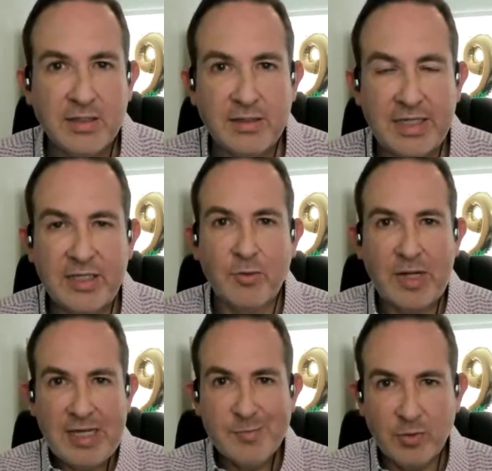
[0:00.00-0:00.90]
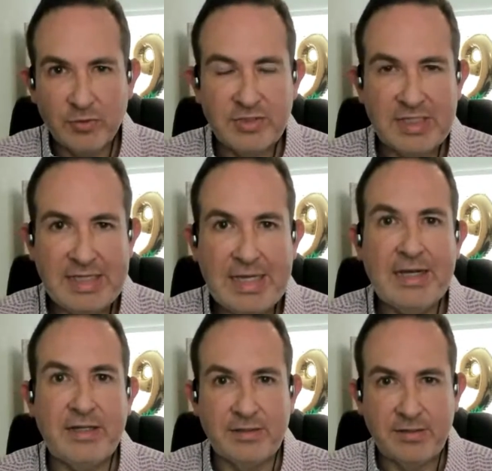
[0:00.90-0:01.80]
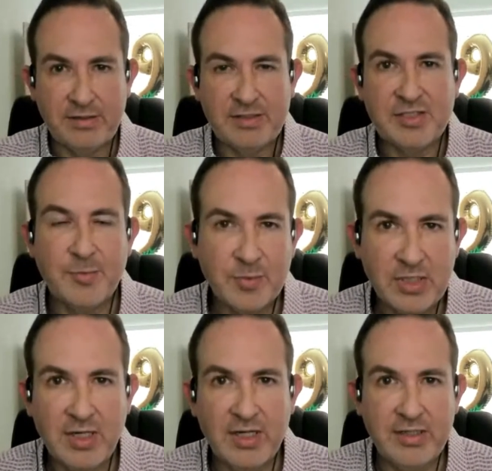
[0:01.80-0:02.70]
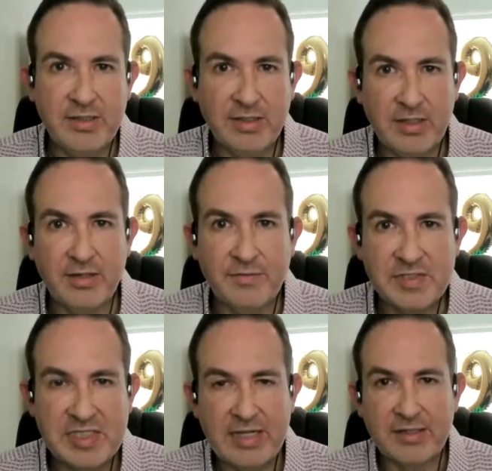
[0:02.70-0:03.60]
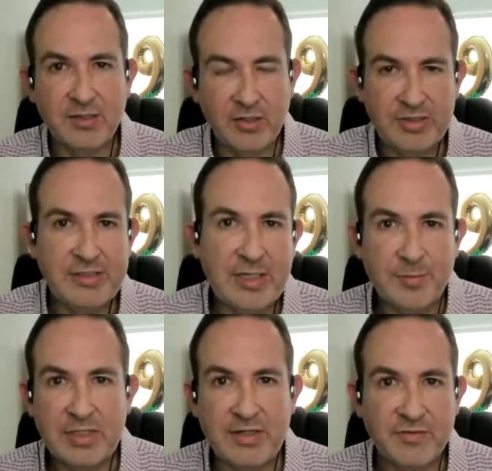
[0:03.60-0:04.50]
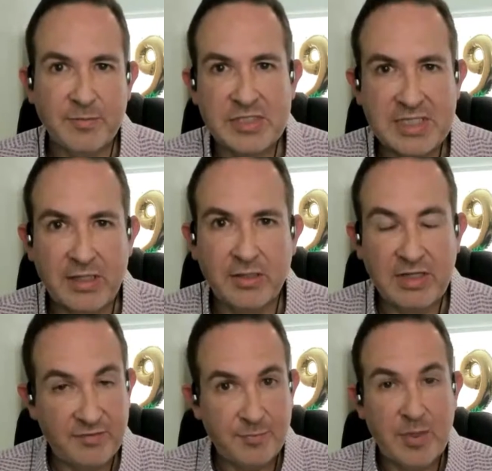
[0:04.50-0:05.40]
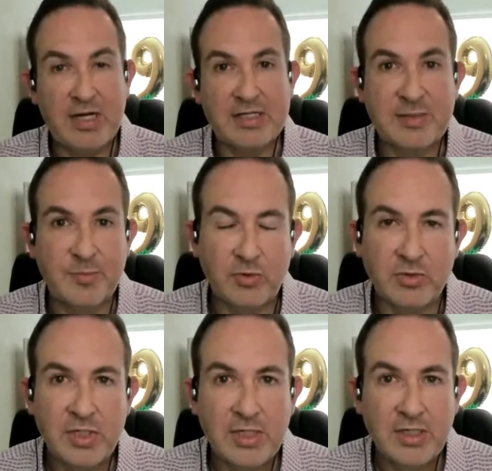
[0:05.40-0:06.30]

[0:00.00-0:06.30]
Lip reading: that you're able to get some kind of standalone indemnity from a seller if possible.